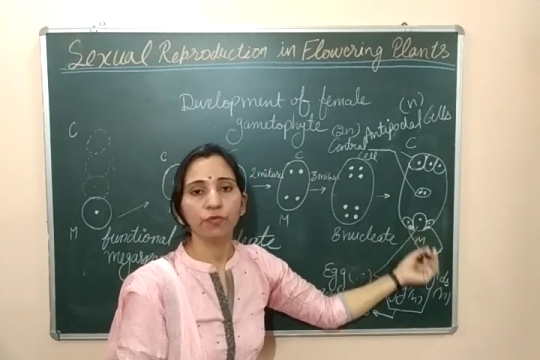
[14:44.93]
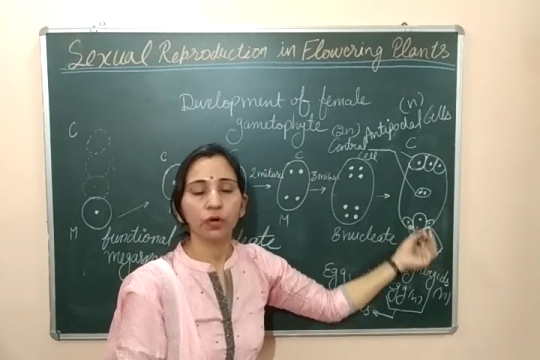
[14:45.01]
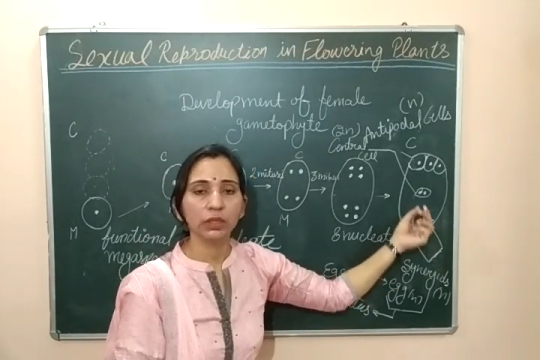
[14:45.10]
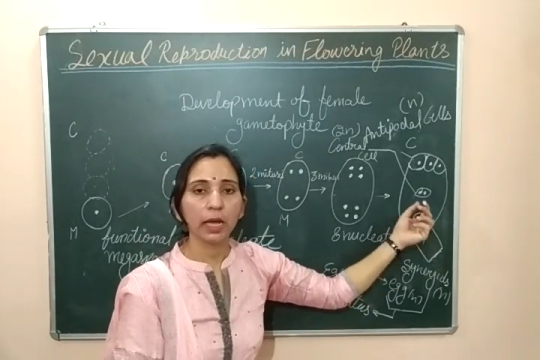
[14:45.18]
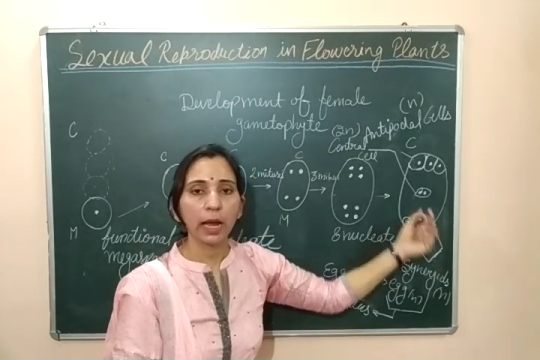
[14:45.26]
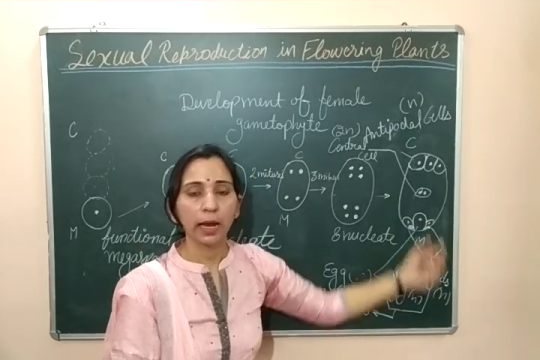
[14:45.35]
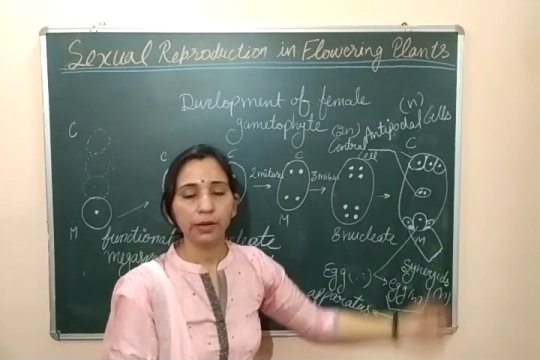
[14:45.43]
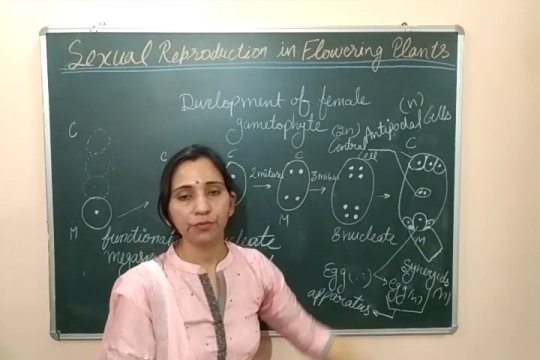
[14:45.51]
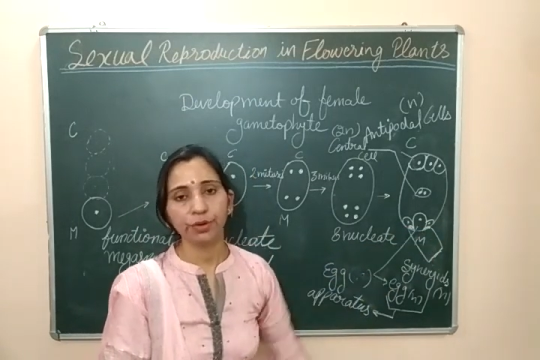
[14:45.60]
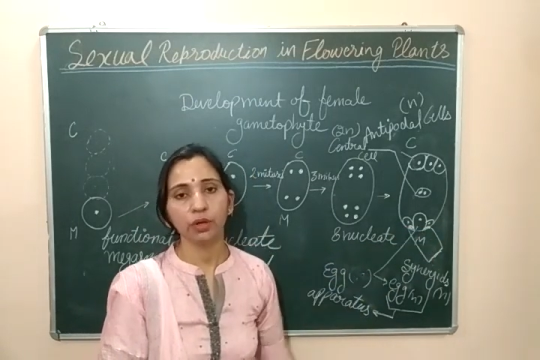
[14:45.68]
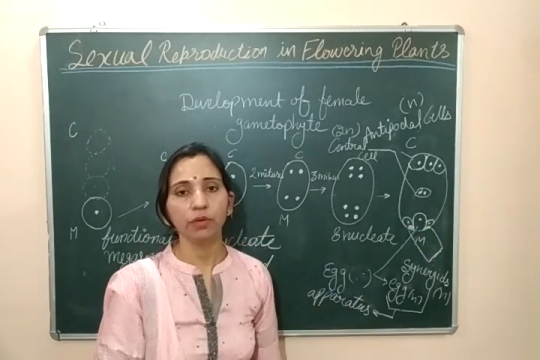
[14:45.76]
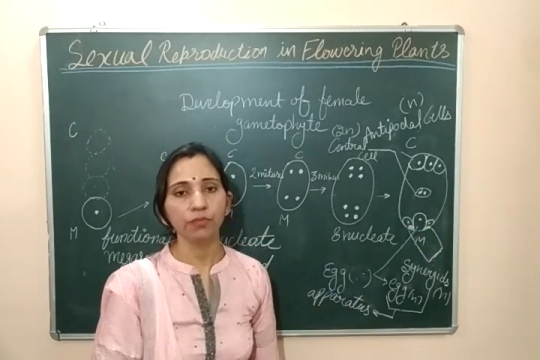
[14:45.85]
for the
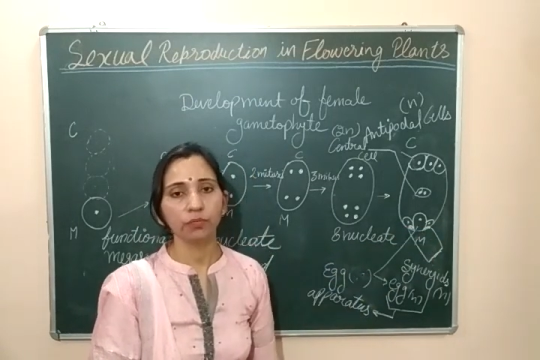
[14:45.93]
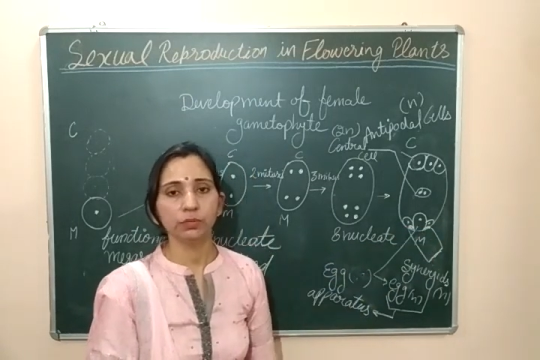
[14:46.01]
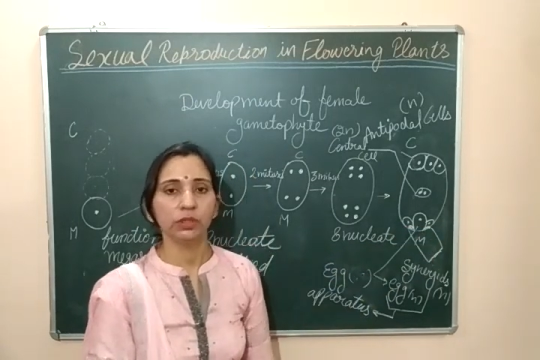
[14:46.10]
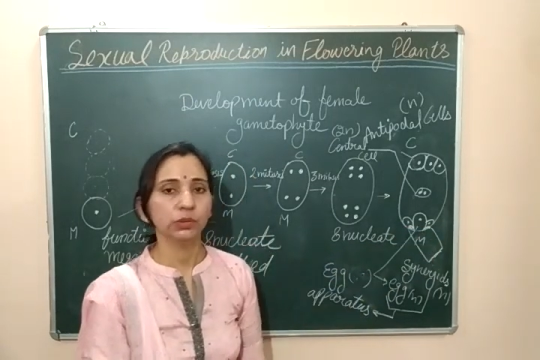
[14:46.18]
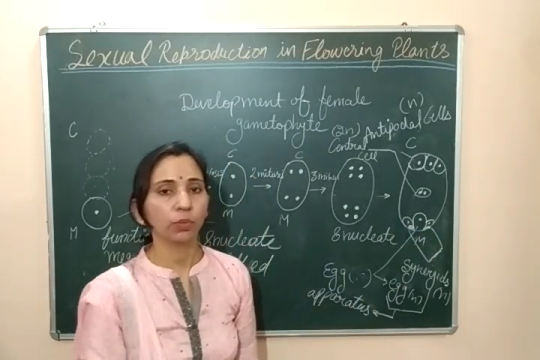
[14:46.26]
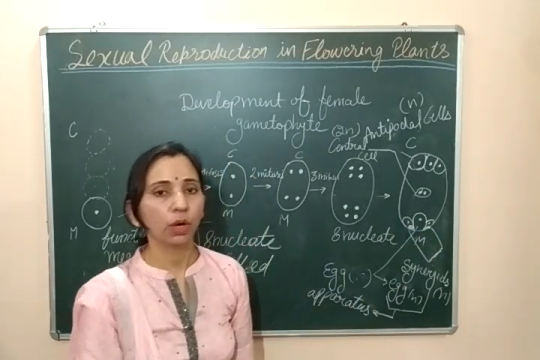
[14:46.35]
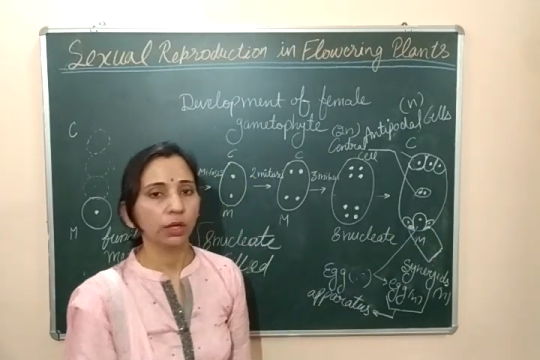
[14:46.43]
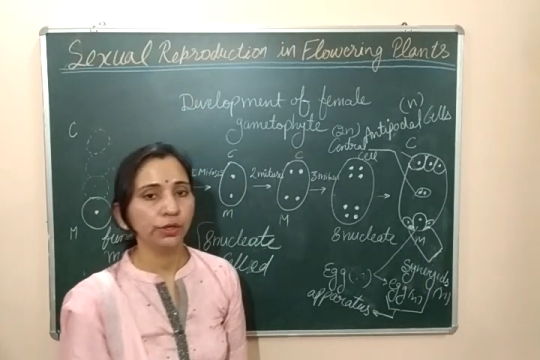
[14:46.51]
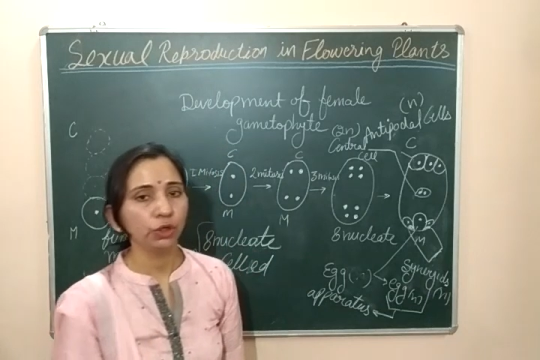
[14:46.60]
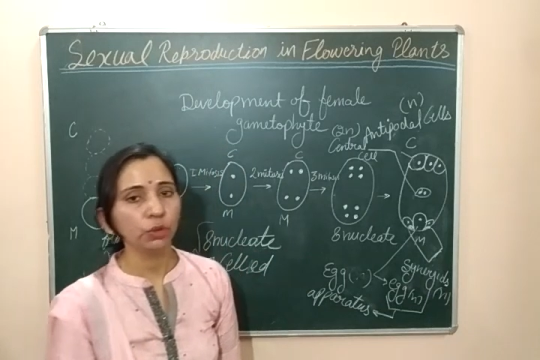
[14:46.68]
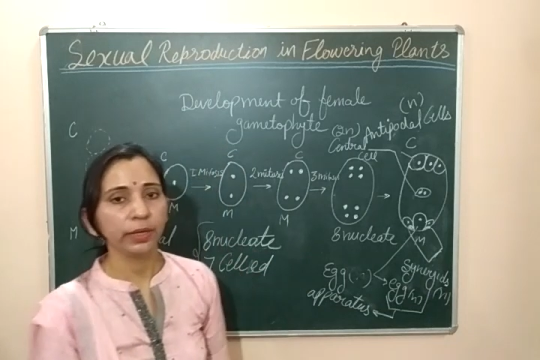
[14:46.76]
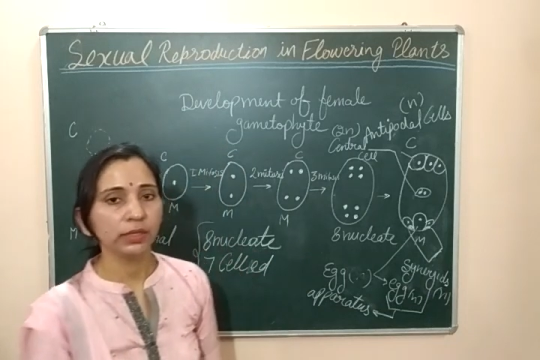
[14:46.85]
entry of this pollen
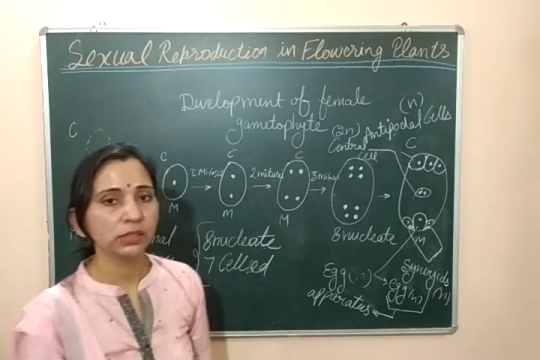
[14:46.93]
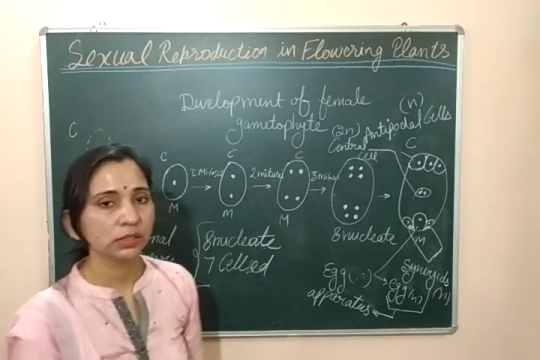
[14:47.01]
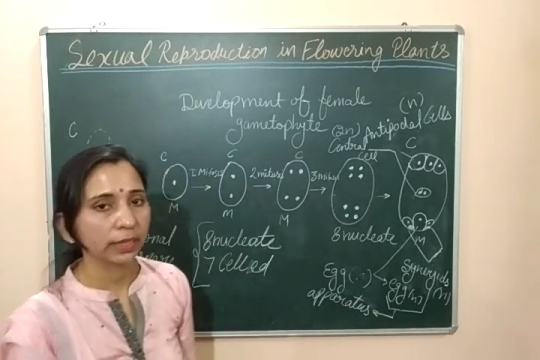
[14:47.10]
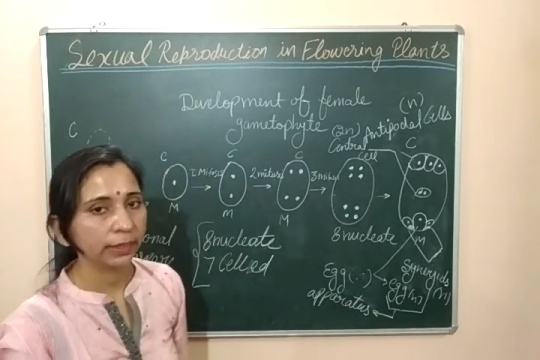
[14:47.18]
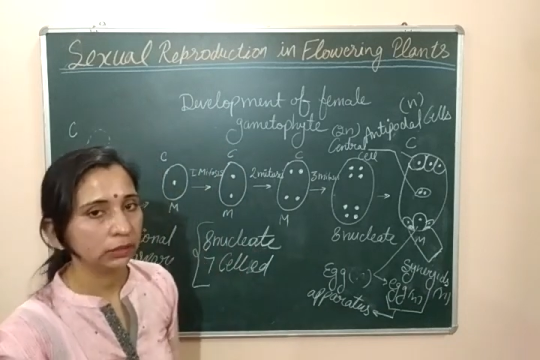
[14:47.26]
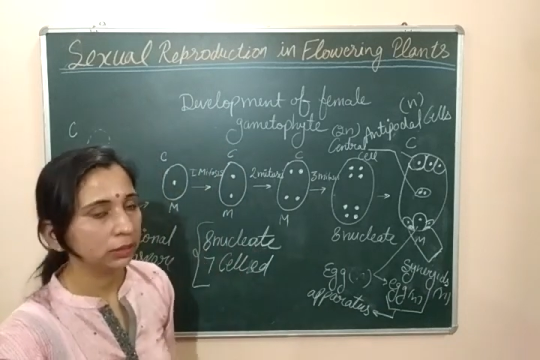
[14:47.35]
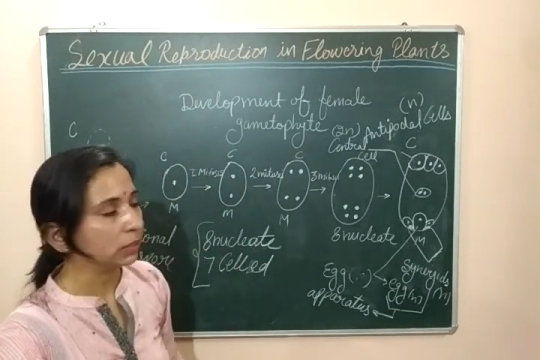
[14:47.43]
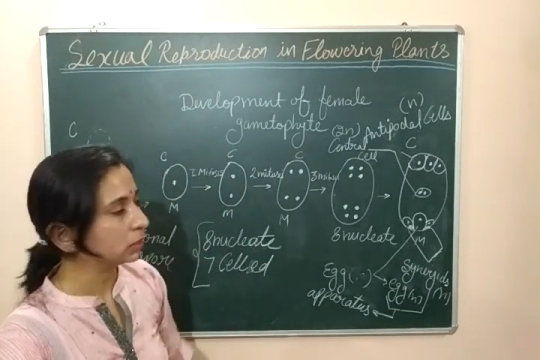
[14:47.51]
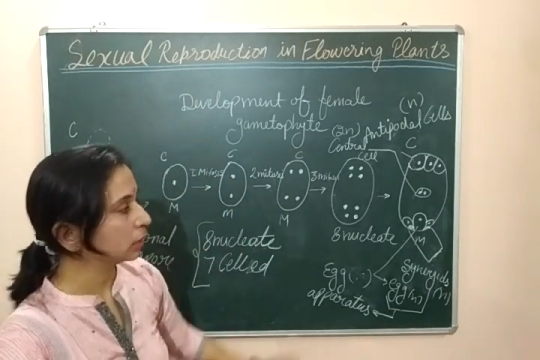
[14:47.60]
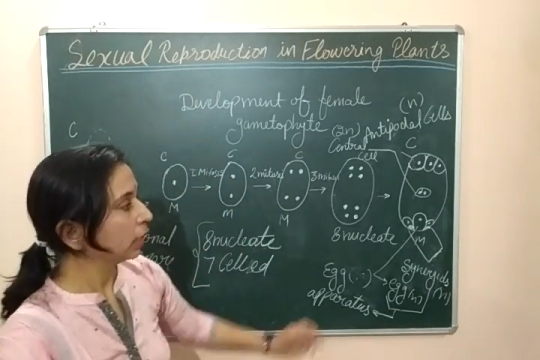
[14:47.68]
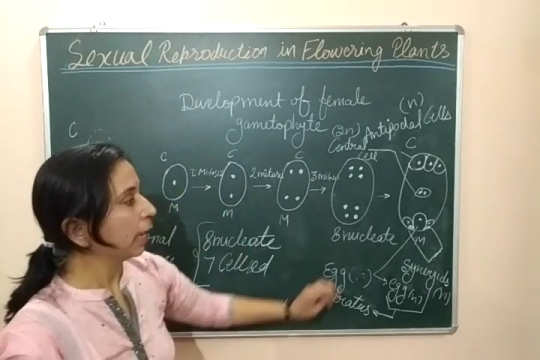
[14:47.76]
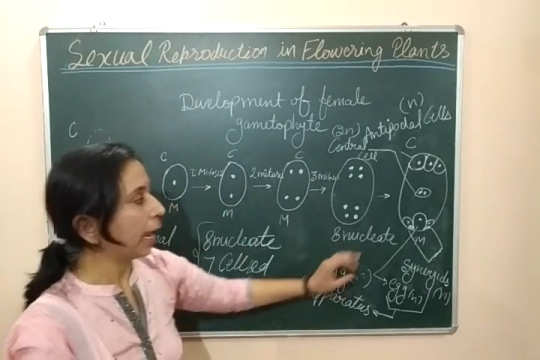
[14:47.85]
tube inside this